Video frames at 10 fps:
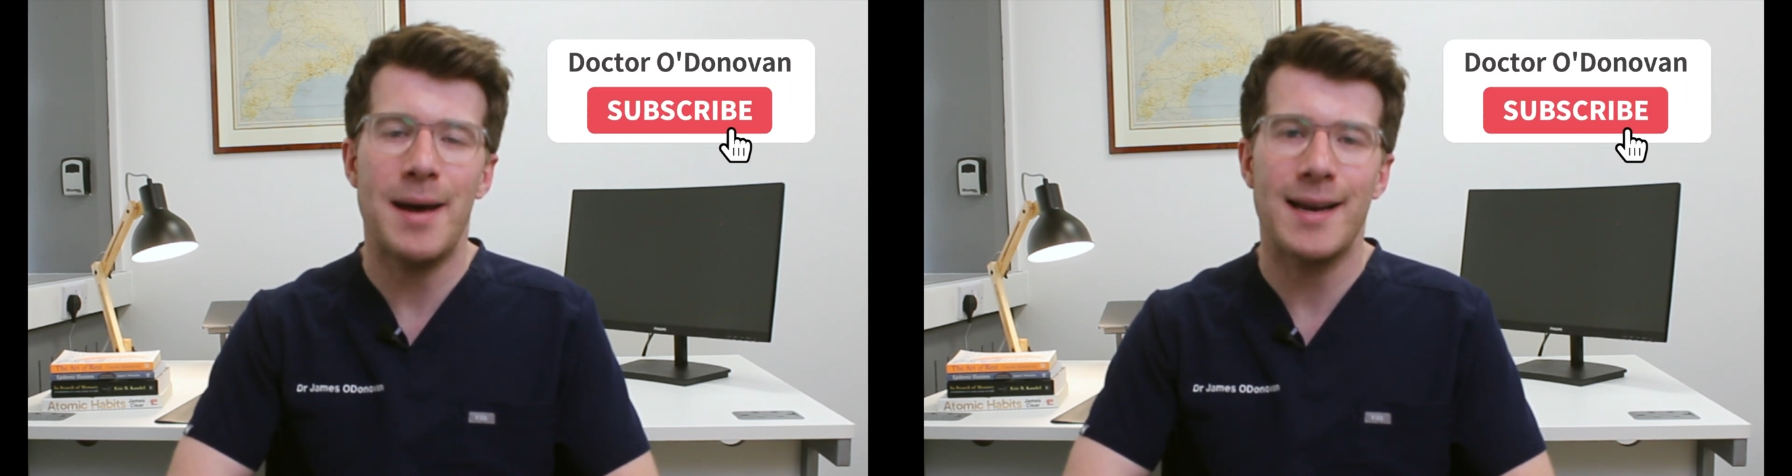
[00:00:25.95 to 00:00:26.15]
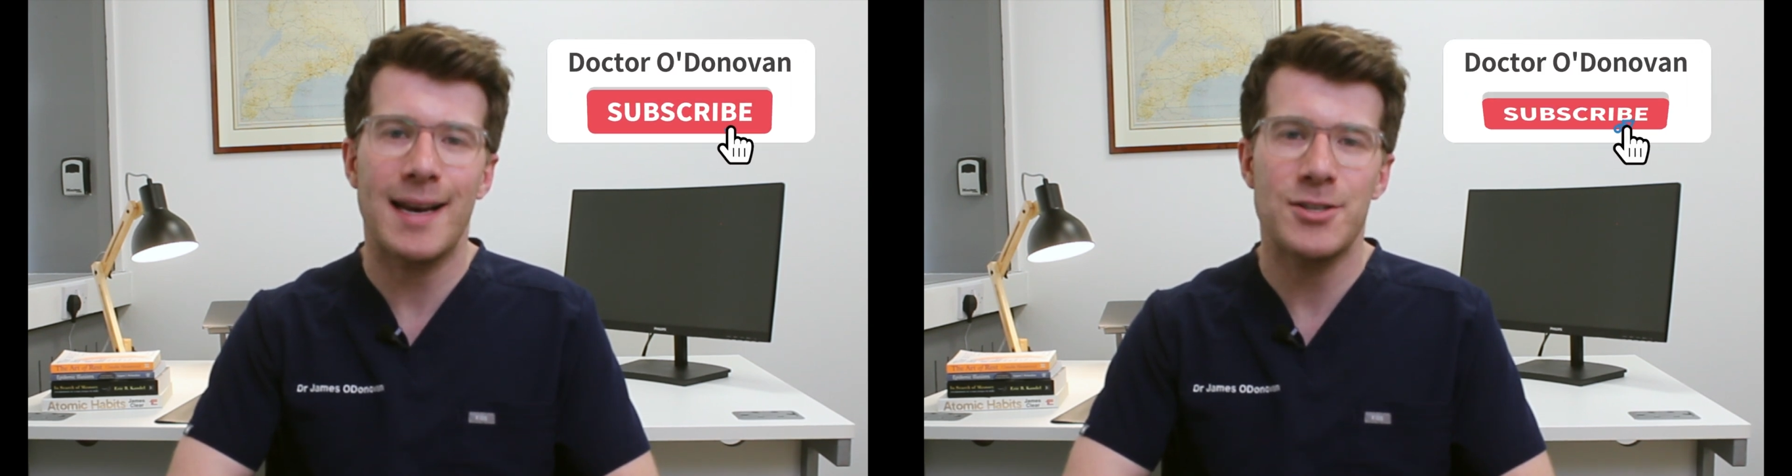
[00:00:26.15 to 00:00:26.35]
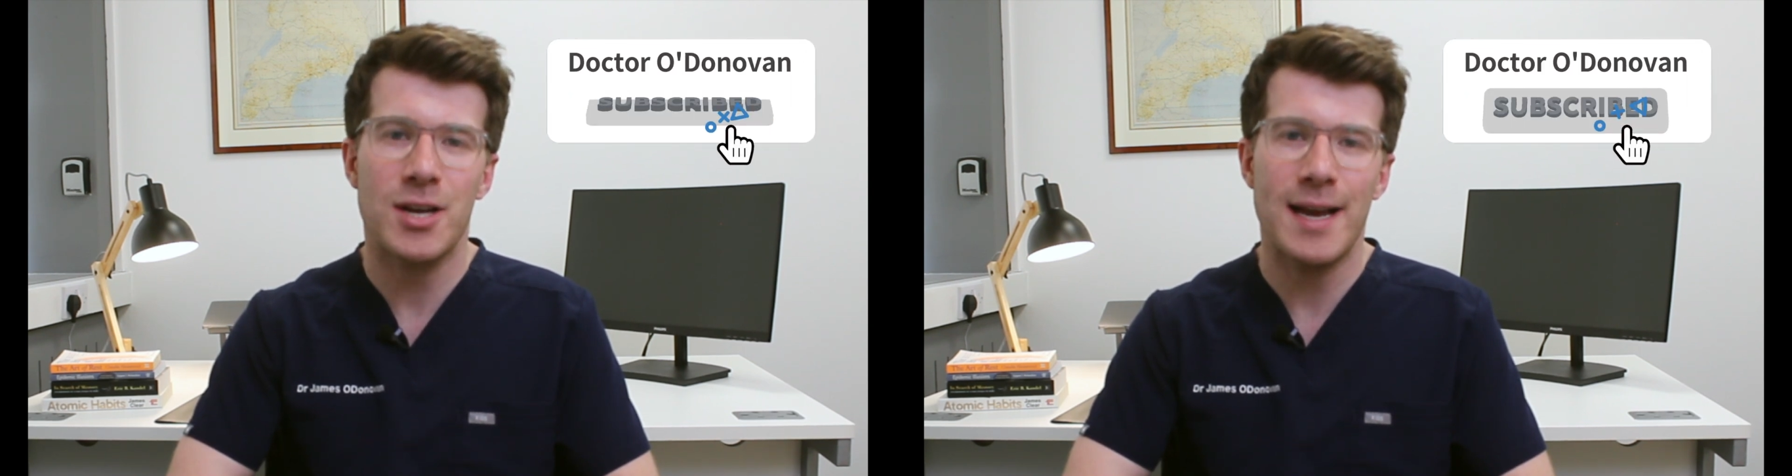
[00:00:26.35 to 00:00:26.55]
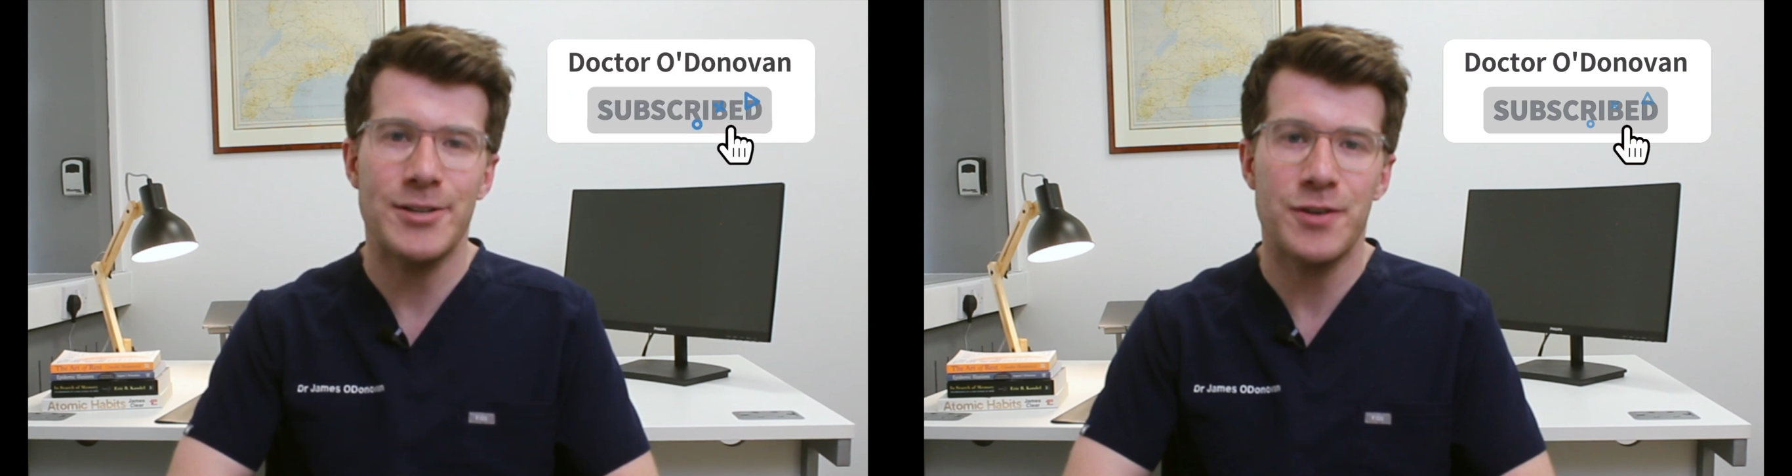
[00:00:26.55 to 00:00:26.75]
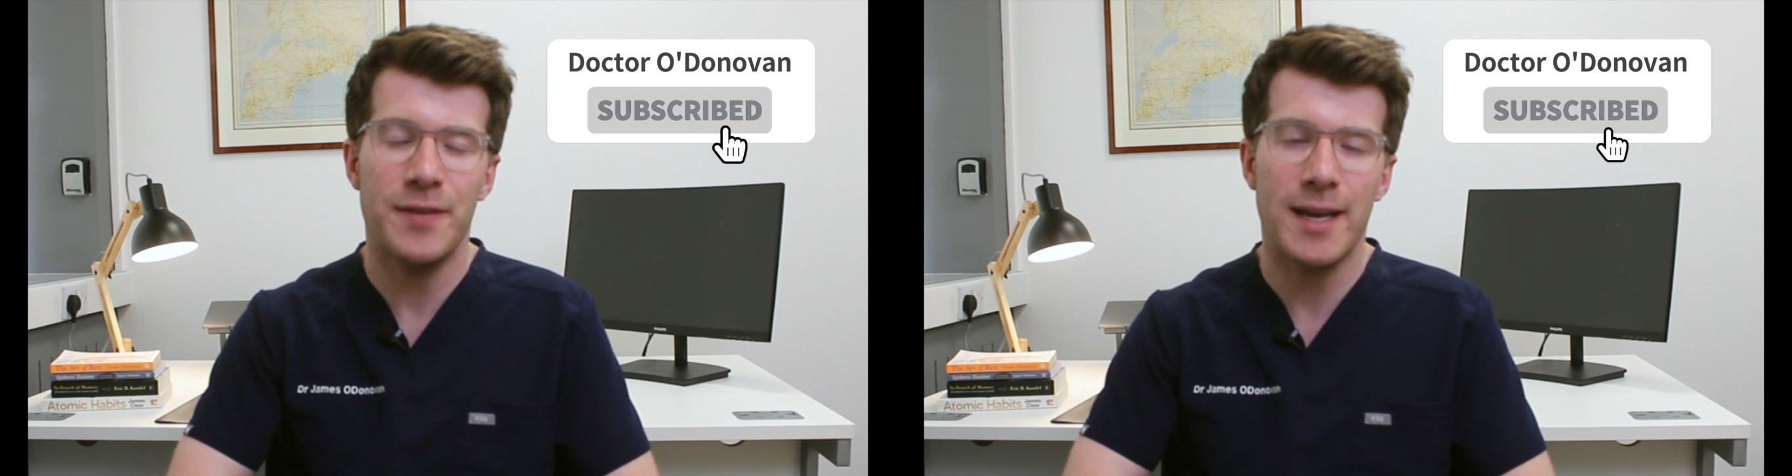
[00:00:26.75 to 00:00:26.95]
medical
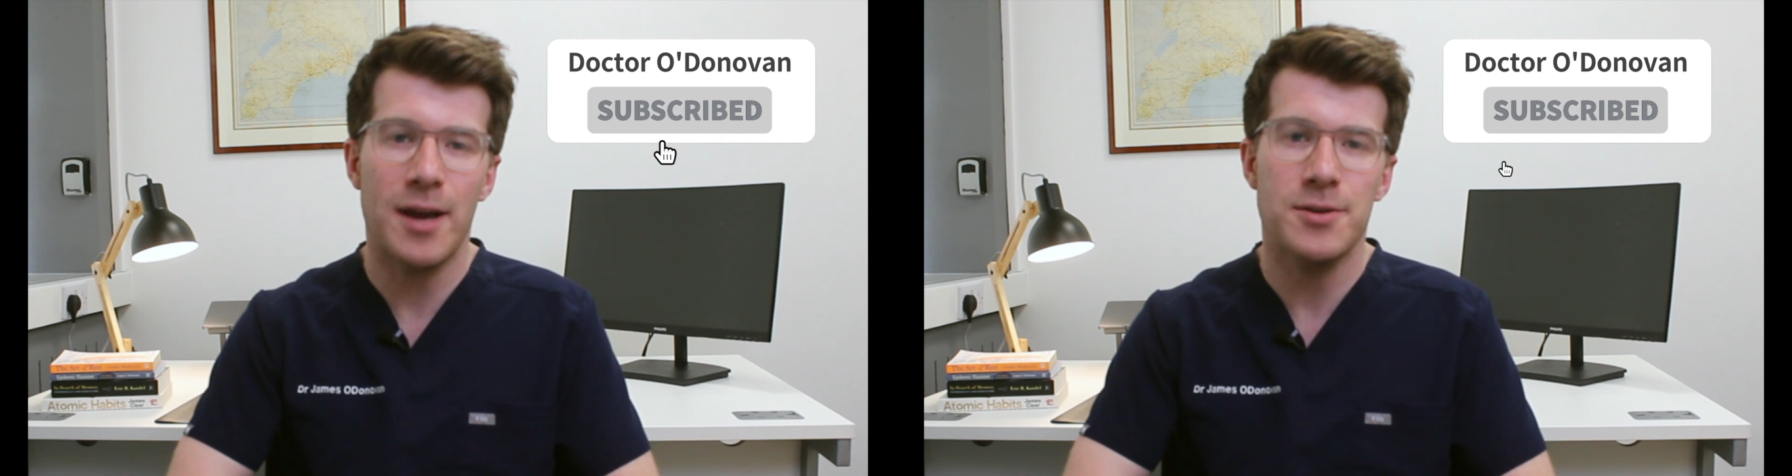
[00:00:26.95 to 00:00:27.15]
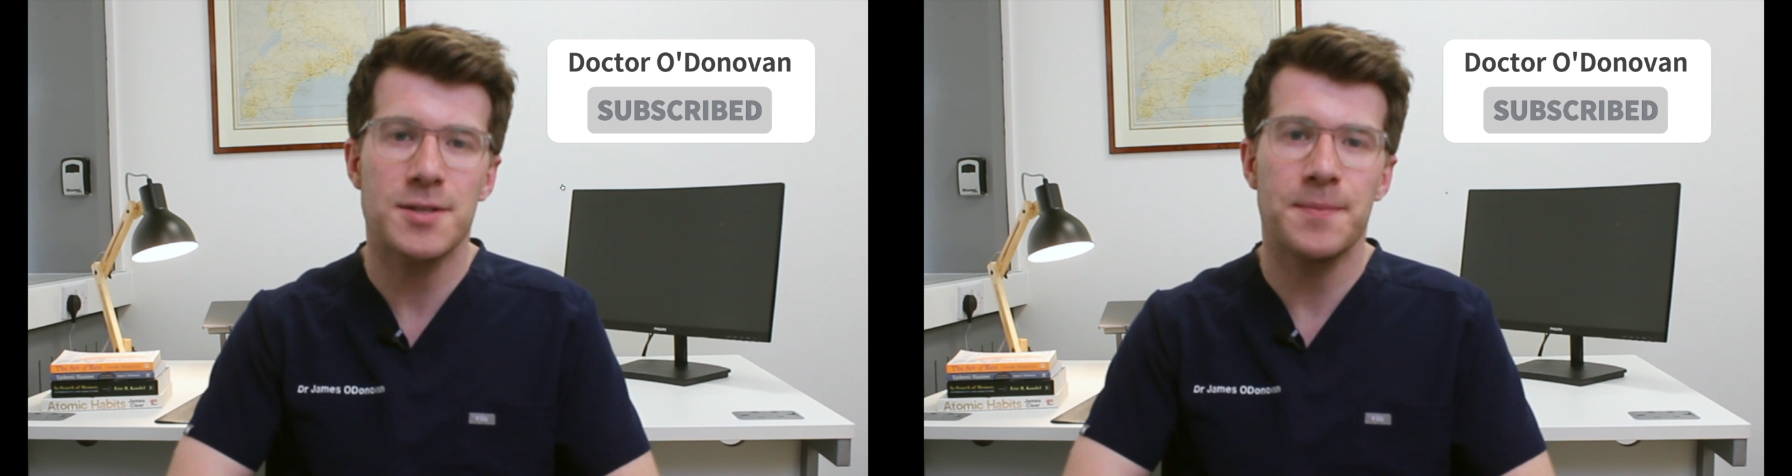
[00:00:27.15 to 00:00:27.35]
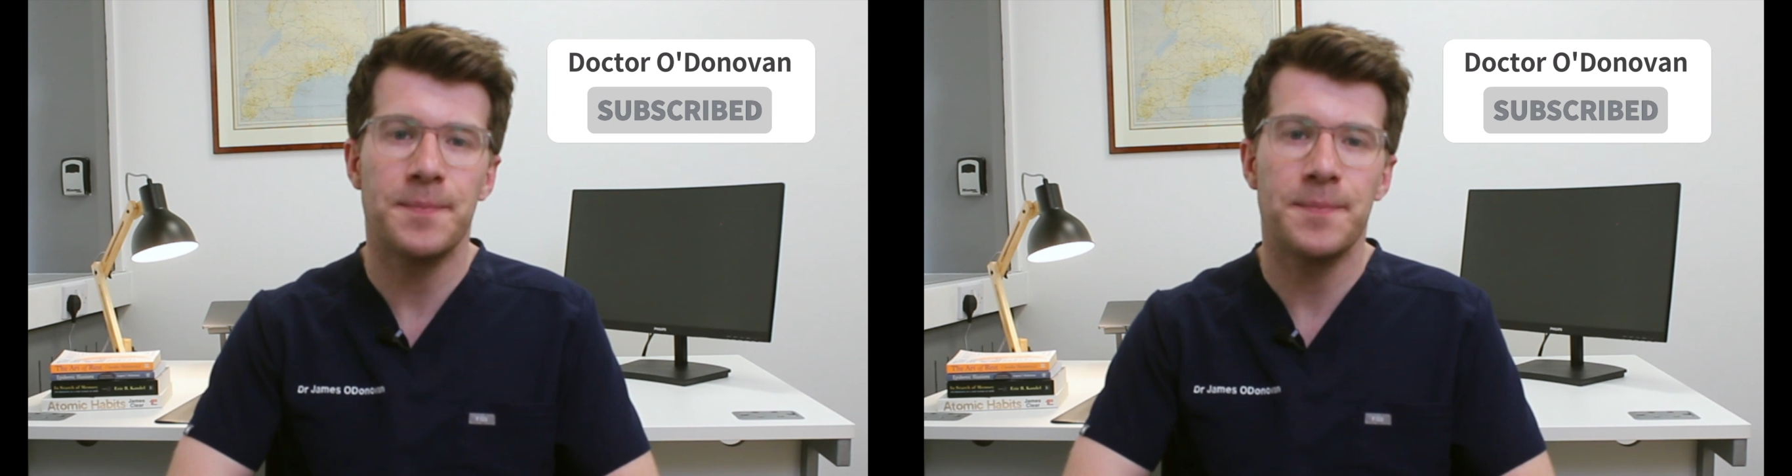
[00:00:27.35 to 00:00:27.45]
education videos.